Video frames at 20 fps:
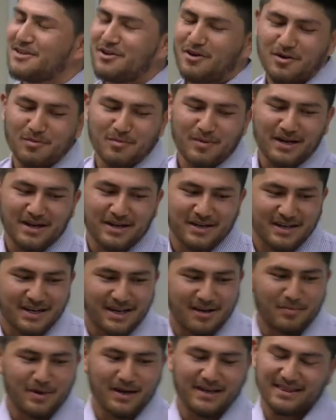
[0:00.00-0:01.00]
lot
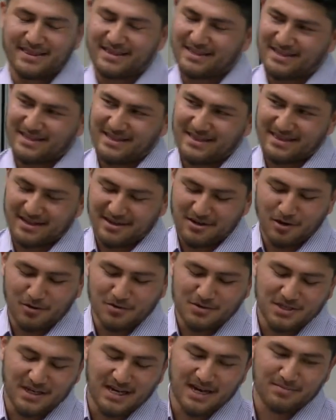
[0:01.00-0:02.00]
about the
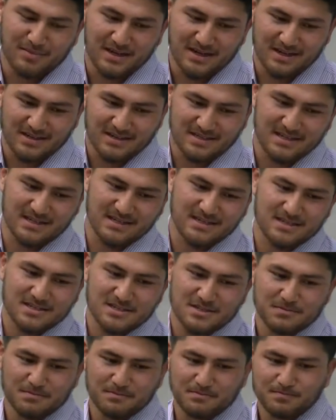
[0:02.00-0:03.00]
culture gap that
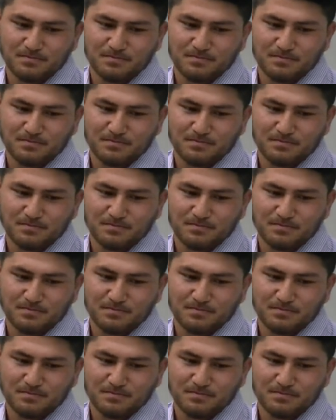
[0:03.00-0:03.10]
exists.